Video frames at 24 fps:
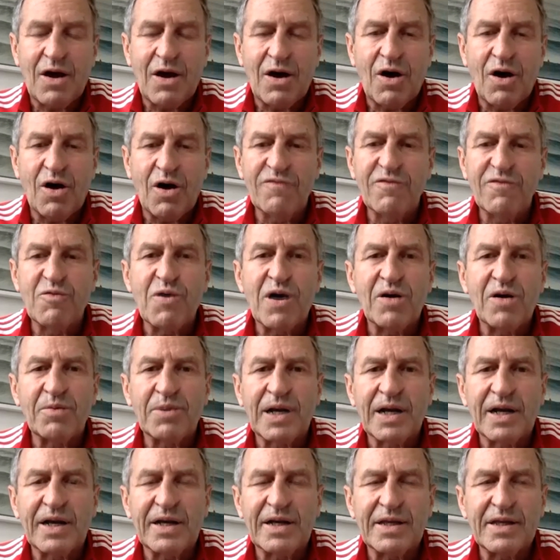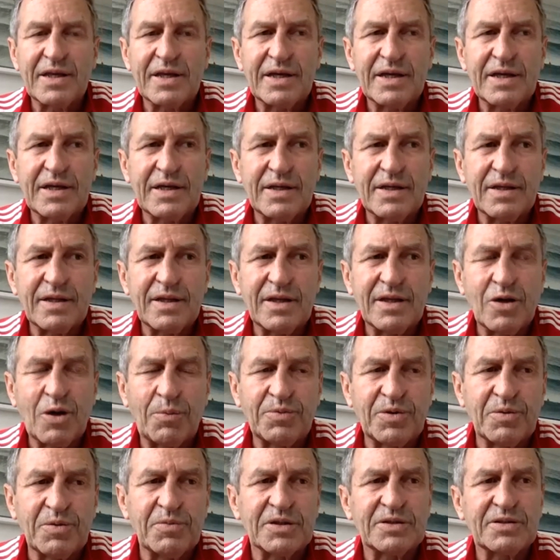overwhelmingly, the
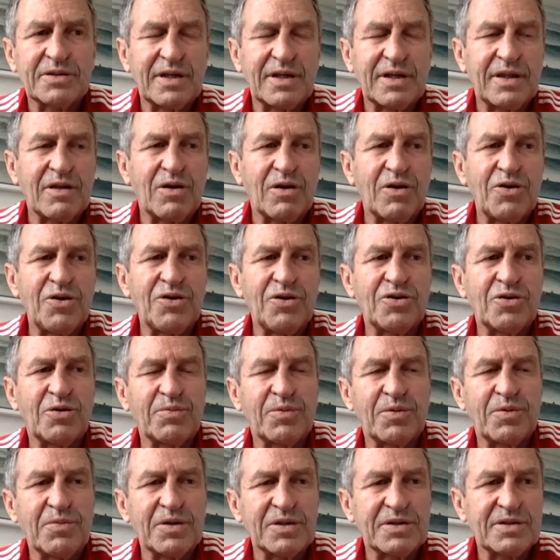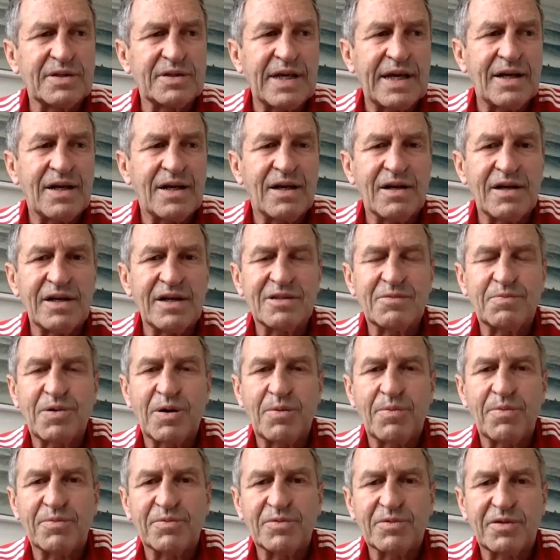optimists and the learned optimists had less
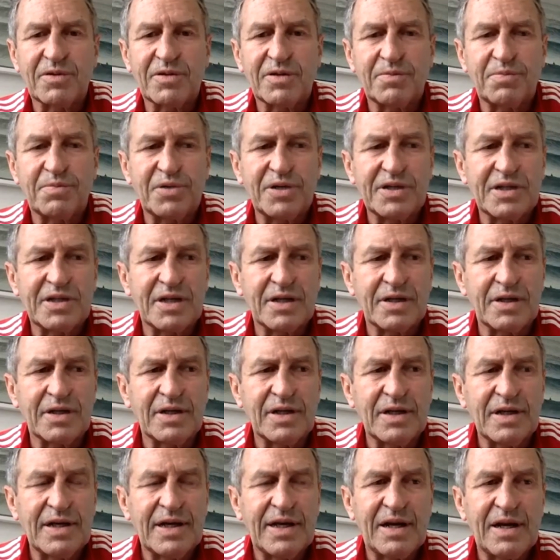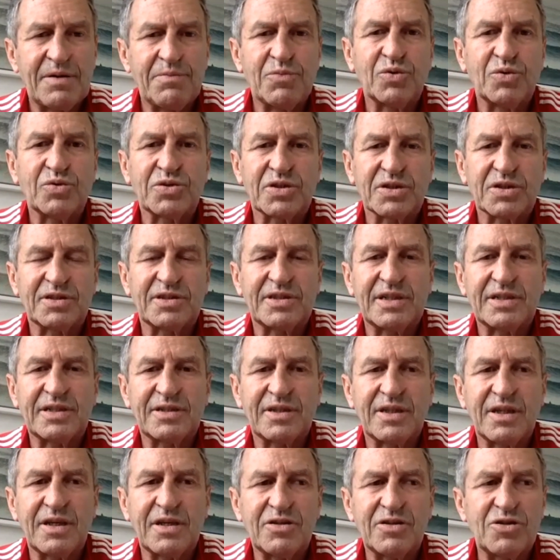problems with depression and had more success
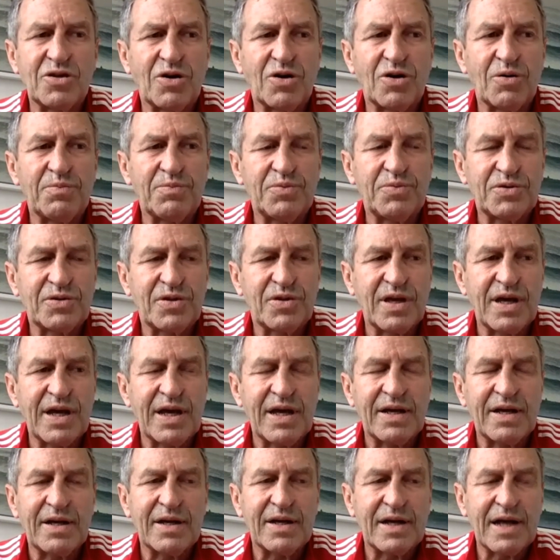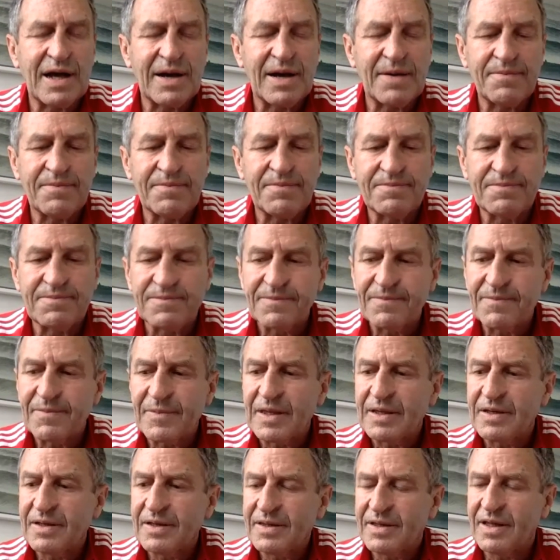in their jobs than
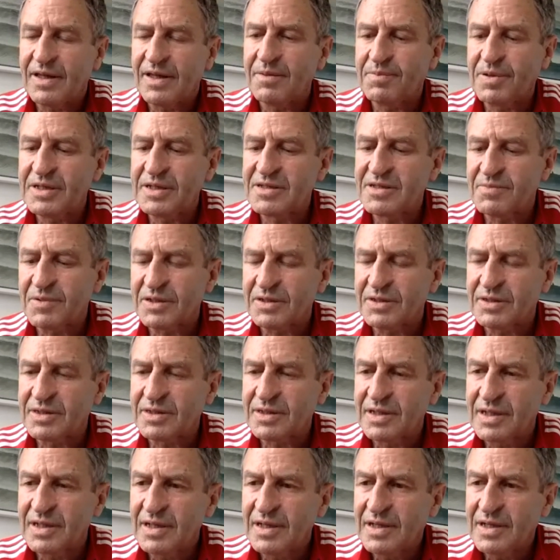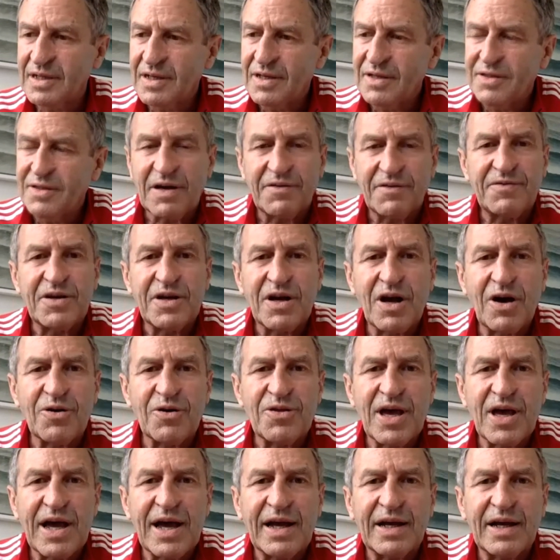the pessimists. So if you know
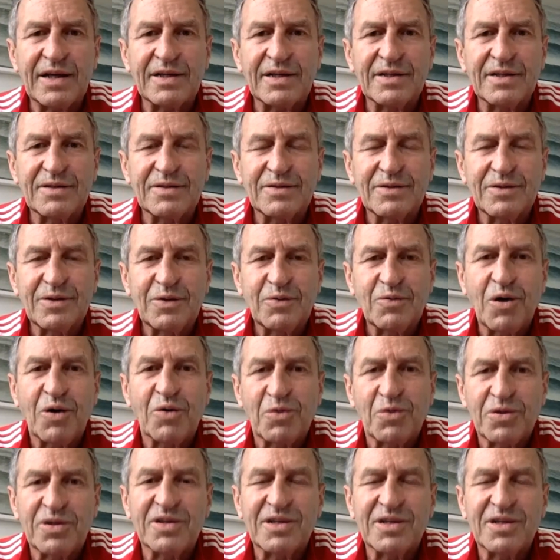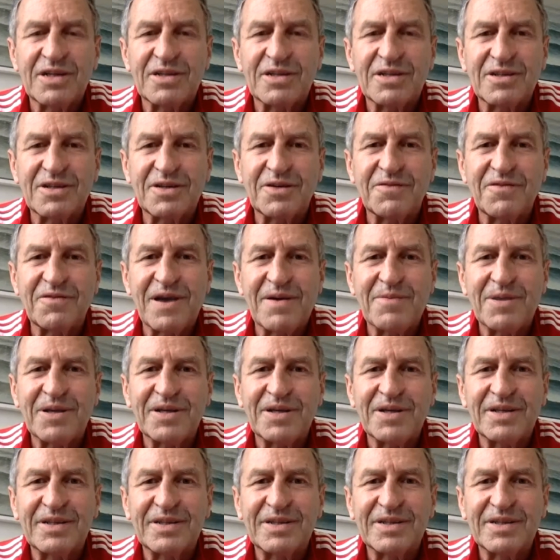that, why wouldn't you teach it to your family?